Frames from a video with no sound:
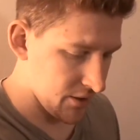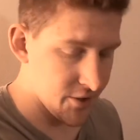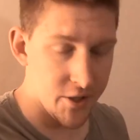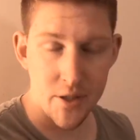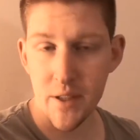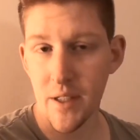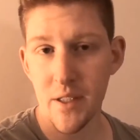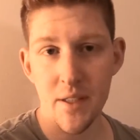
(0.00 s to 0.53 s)
let's
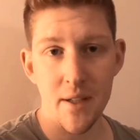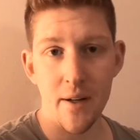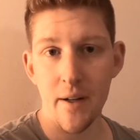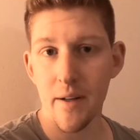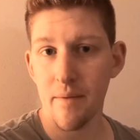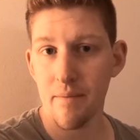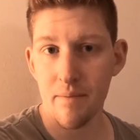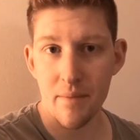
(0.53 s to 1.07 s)
just get
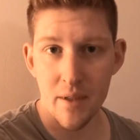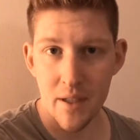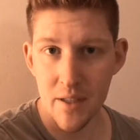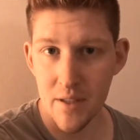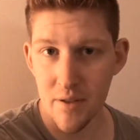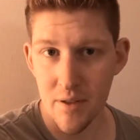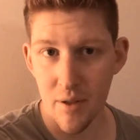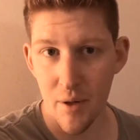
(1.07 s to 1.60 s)
started
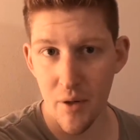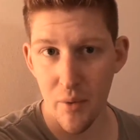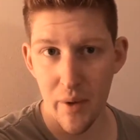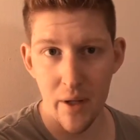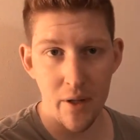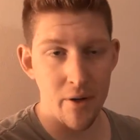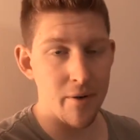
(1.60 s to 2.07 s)
because there's no other way to